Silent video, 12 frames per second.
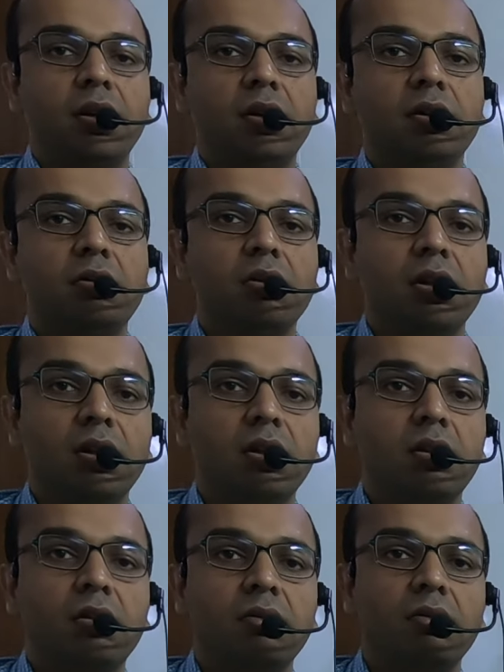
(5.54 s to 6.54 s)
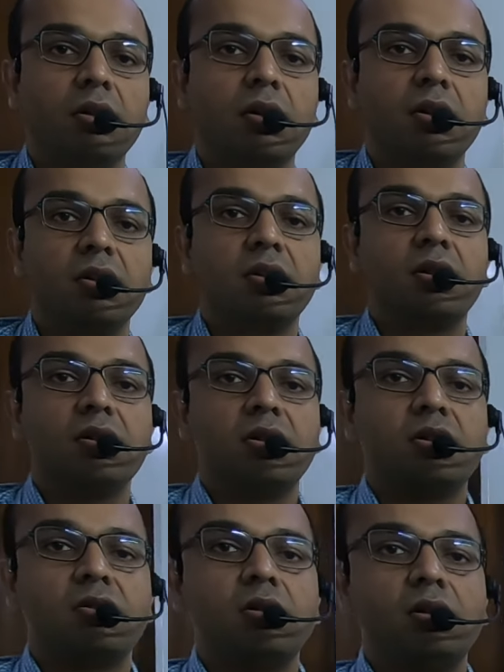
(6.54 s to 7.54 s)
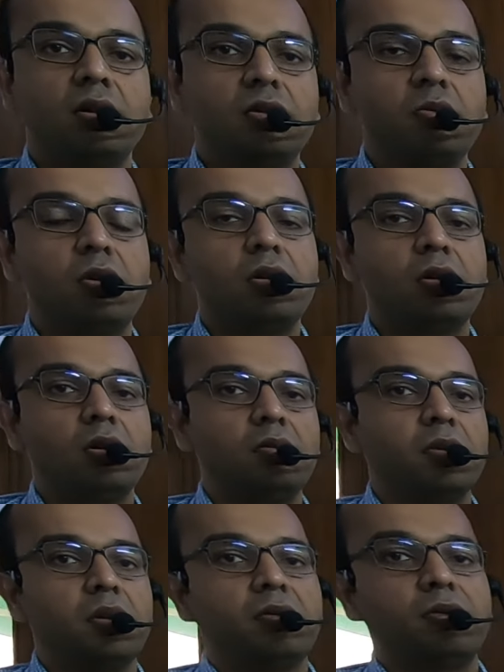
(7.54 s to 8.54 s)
and today we'll discuss a small topic